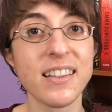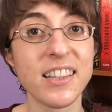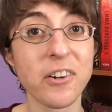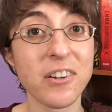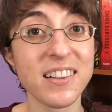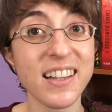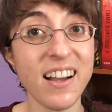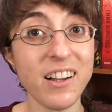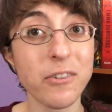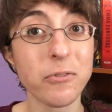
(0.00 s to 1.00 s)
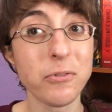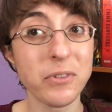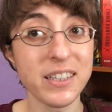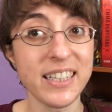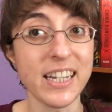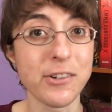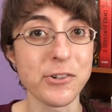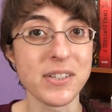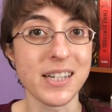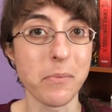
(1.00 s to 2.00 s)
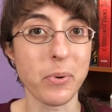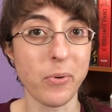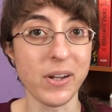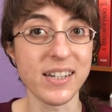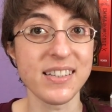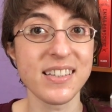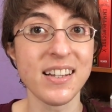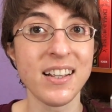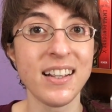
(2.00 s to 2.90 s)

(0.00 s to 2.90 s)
There are a lot of really interesting points